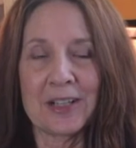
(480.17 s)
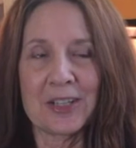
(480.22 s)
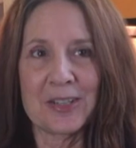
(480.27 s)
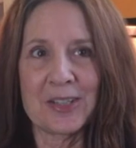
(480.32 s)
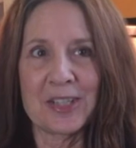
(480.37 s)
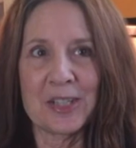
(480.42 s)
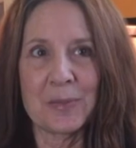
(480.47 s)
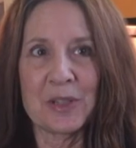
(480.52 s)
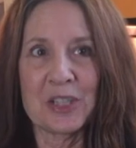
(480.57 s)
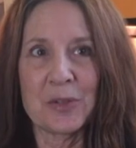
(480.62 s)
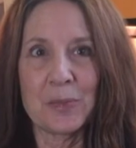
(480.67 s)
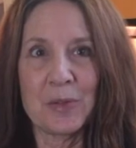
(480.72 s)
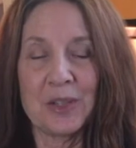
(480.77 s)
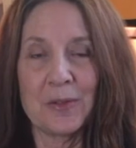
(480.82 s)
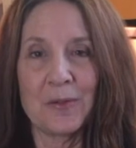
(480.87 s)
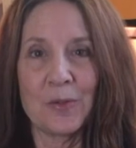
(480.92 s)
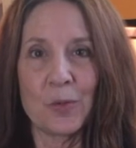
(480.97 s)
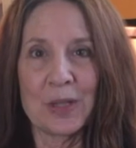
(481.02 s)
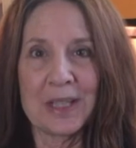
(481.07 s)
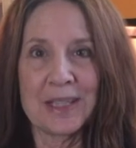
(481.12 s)
this must be the
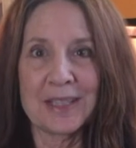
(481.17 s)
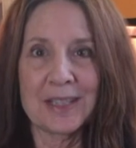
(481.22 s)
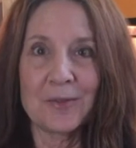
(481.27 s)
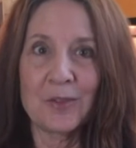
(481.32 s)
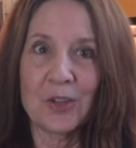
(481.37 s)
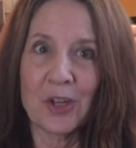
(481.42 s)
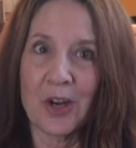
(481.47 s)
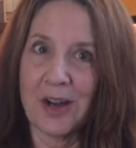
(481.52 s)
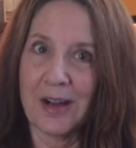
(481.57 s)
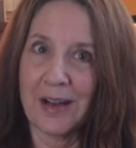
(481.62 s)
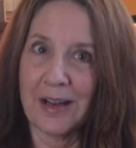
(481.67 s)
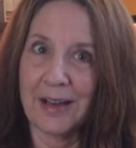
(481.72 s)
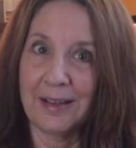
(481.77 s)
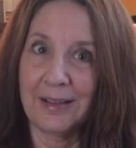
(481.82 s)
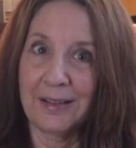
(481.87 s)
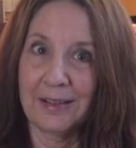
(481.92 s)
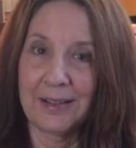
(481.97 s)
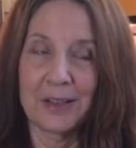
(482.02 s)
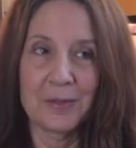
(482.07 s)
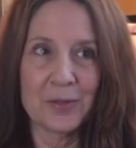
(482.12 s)
voice of
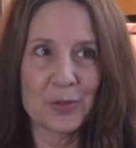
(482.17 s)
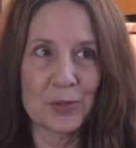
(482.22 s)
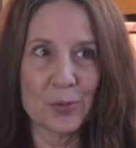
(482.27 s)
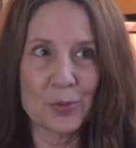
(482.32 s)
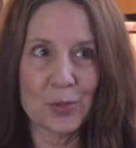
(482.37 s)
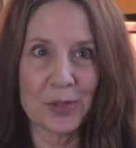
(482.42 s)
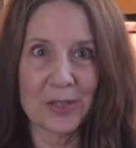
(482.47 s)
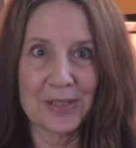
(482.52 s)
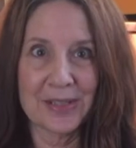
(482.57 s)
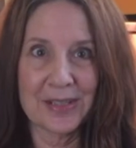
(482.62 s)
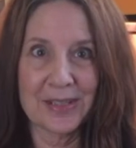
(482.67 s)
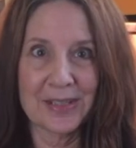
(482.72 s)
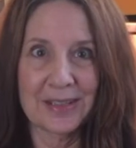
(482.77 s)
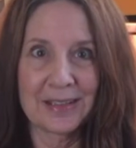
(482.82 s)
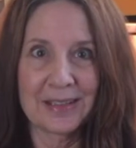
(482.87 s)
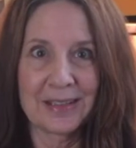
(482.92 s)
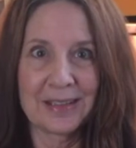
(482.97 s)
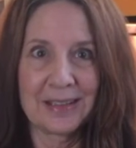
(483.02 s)
God, of Source.